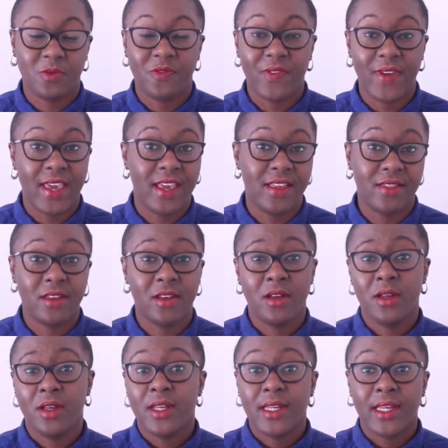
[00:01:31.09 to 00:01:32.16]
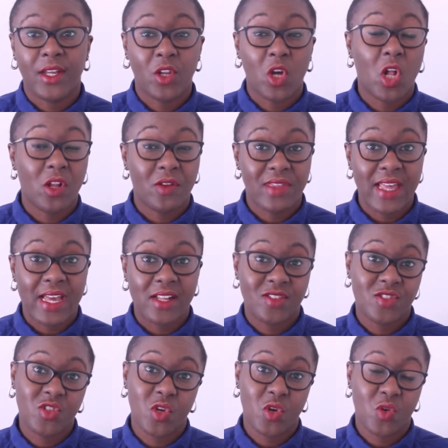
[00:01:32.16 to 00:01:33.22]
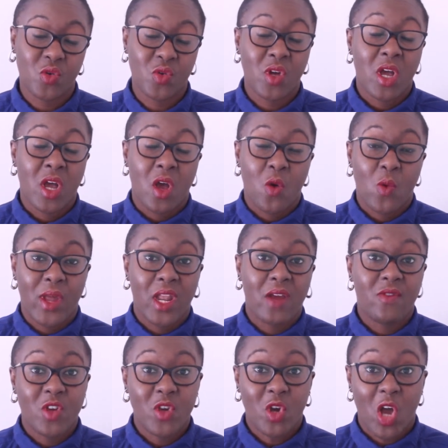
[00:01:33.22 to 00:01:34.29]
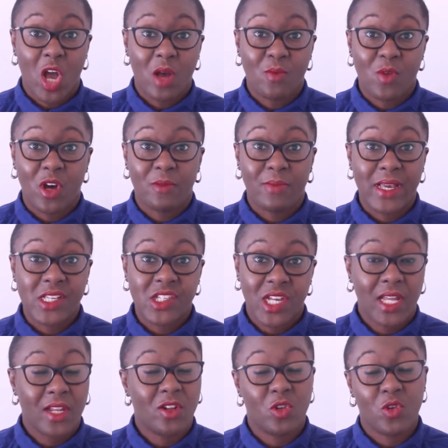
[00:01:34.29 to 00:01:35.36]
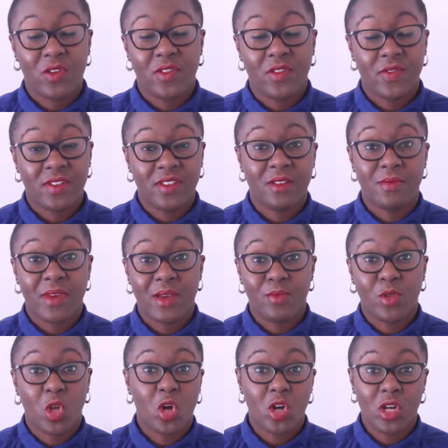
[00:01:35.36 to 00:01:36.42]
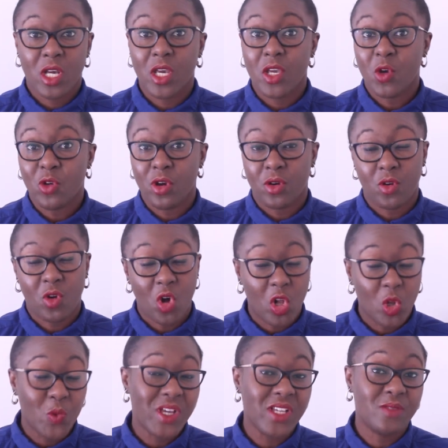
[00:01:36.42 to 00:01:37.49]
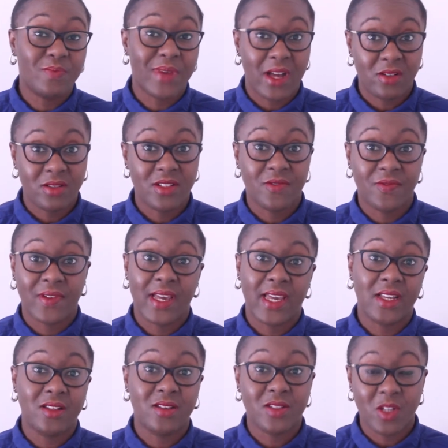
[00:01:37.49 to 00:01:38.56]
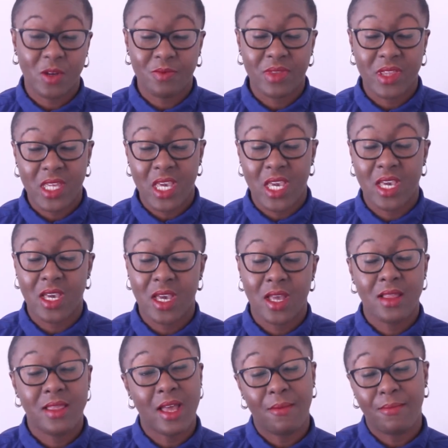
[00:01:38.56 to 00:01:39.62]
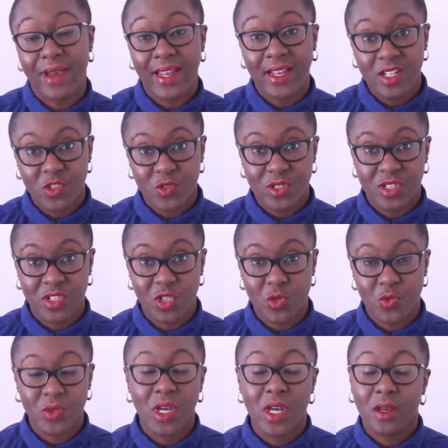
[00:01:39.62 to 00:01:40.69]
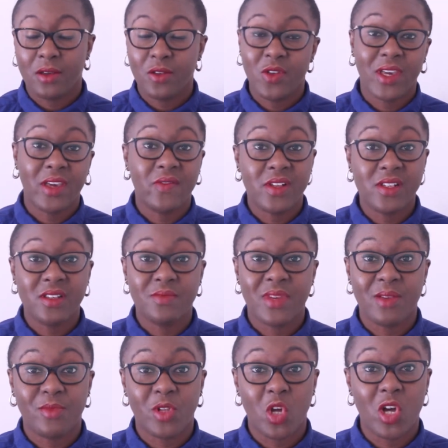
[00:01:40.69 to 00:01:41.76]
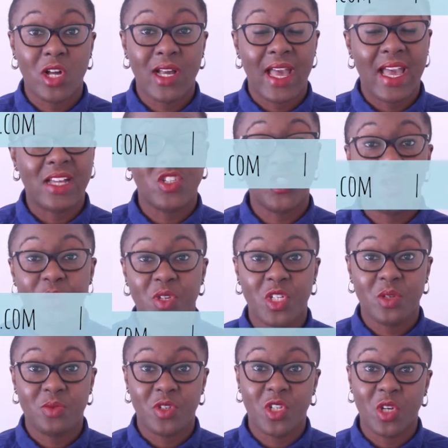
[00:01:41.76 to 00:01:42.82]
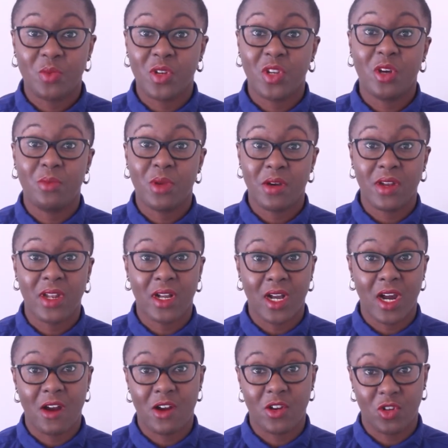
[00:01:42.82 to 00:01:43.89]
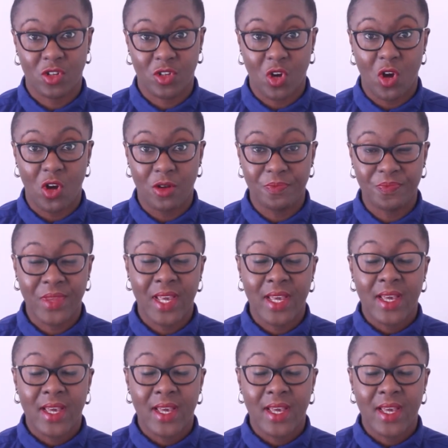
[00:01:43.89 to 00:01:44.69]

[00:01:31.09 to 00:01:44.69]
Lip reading: faith, and all of that. So whenever you come on my channel or if you visit my blog, you're always bound to find something that might interest you. You can visit my blog at www.berrydakara.com,